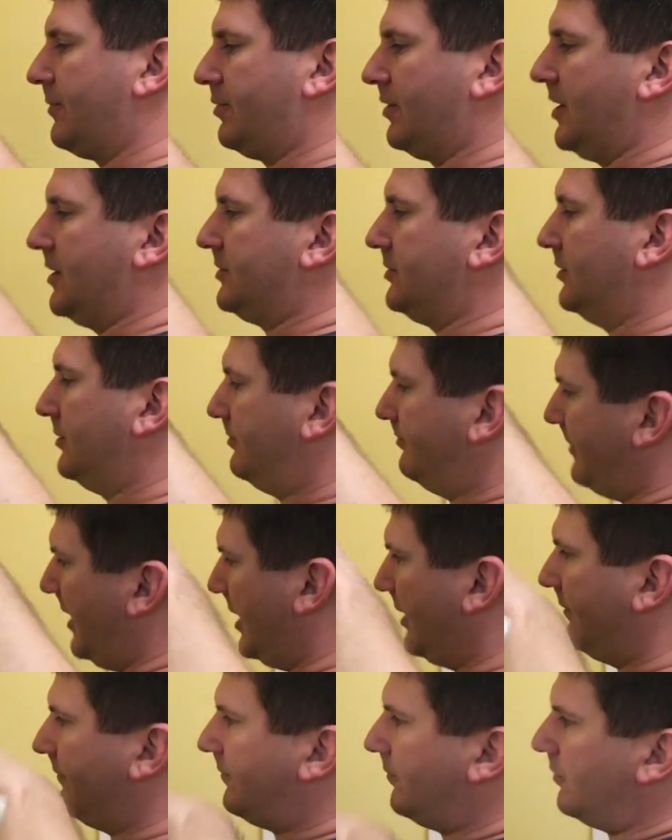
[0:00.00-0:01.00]
of pressure
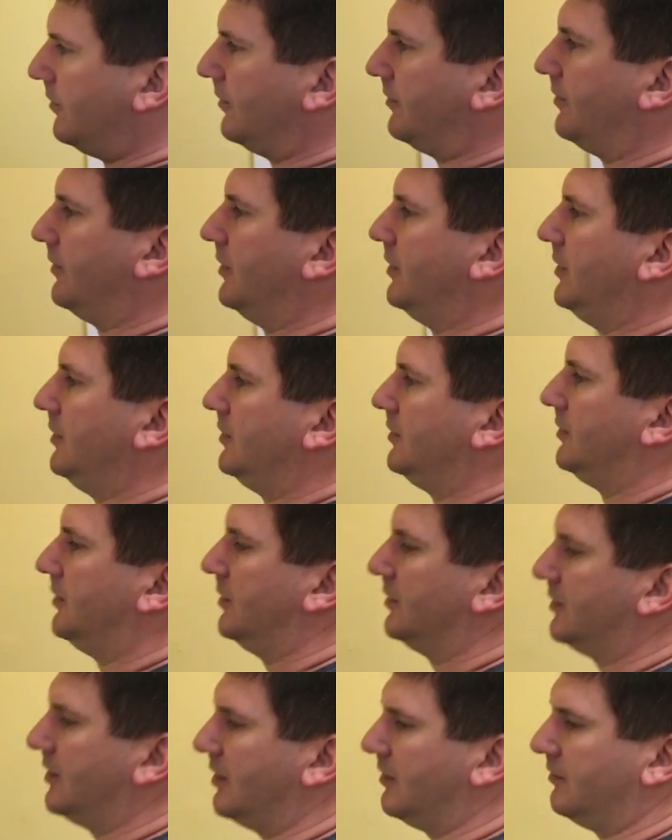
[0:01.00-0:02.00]
back and forth.
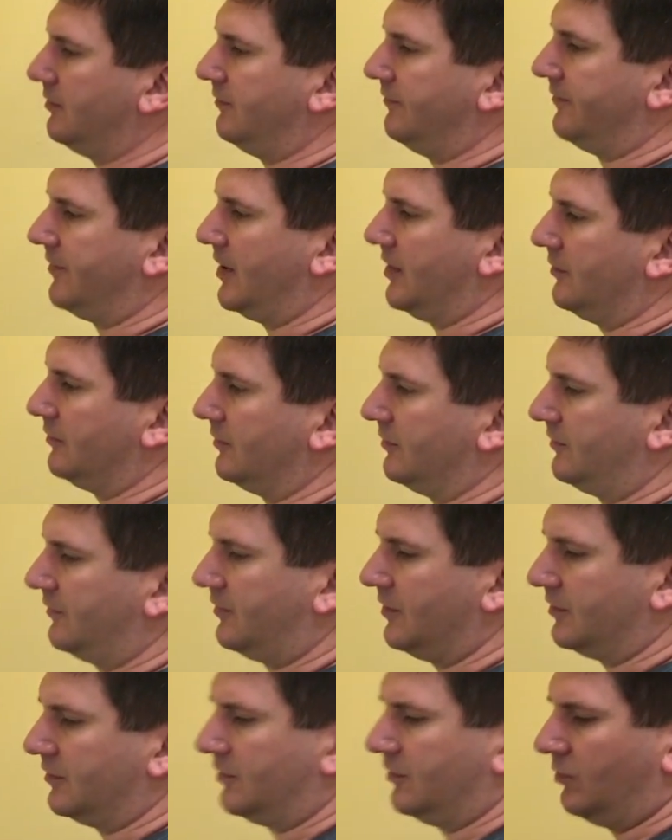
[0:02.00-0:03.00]
Get that vinyl
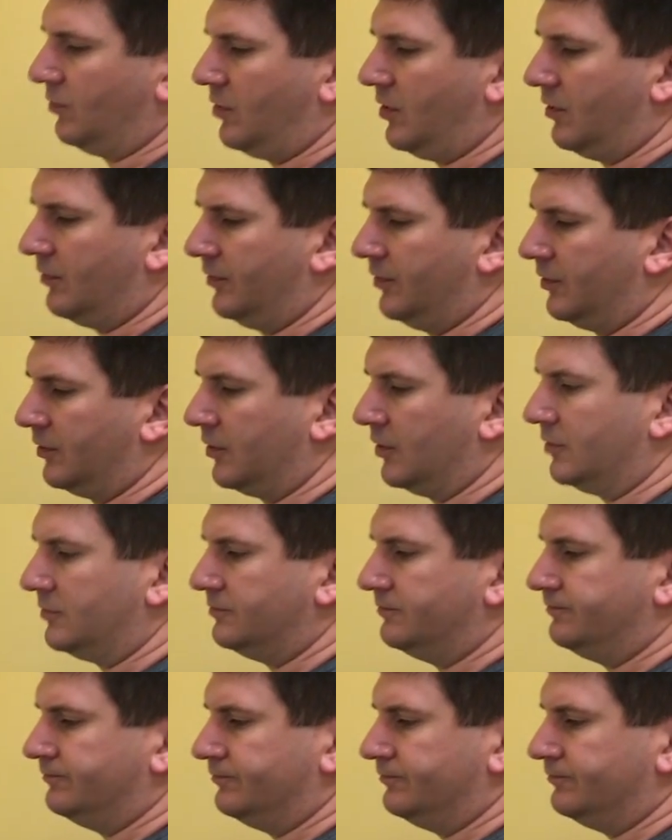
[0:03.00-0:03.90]
stuck to the wall real good.